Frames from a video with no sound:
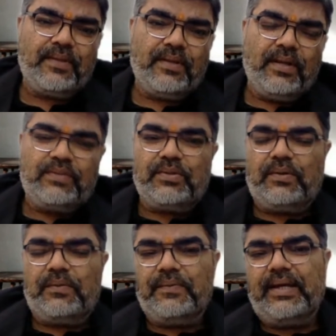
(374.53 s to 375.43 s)

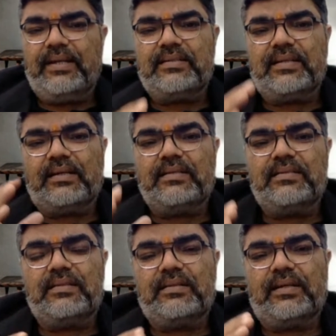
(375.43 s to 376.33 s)
So, where is the
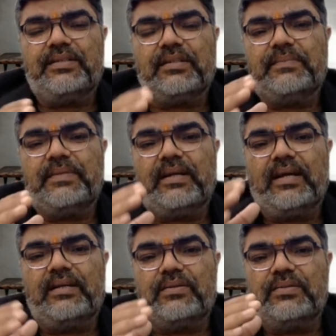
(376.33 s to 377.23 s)
concentration of the
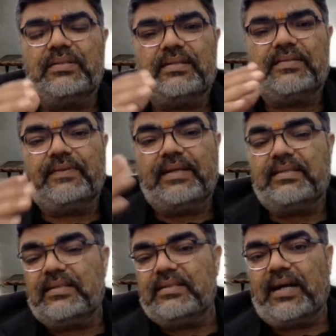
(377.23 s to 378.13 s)
nitrogenous
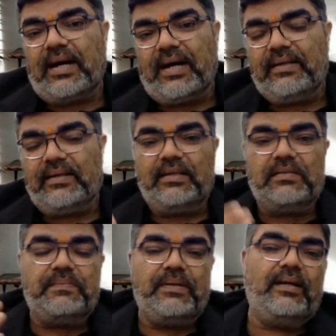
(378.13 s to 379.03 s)
wastage higher, in a
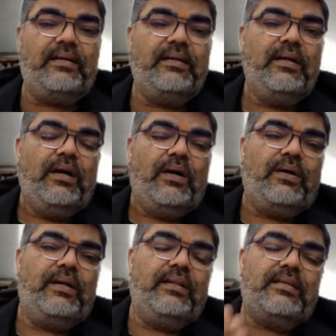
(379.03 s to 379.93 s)
blood
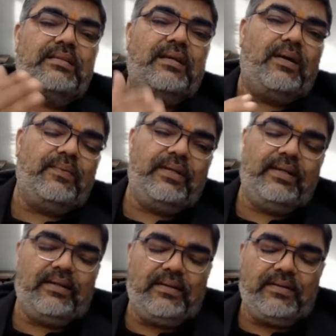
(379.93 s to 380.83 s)
or in the
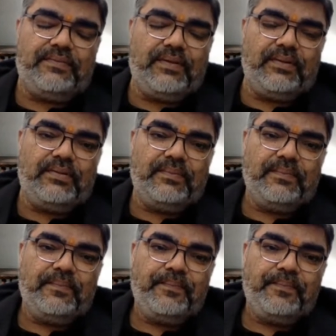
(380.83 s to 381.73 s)
surrounding fluid?
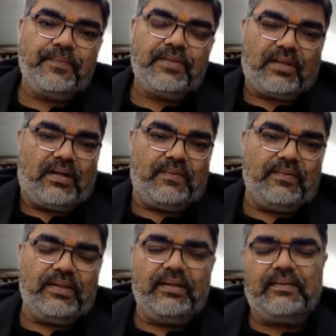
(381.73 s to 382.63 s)

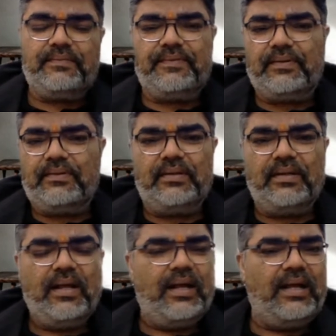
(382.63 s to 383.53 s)
Surrounding fluid
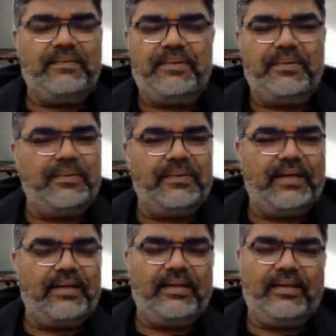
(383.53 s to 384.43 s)
have no
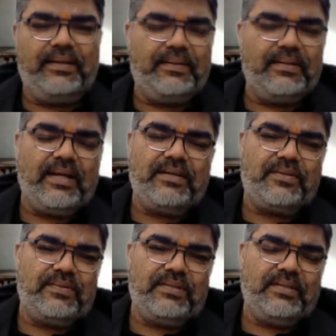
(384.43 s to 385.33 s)
any
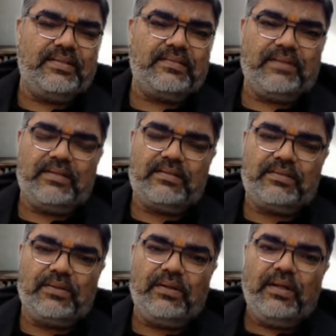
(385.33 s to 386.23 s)
nitrogenous waste. So,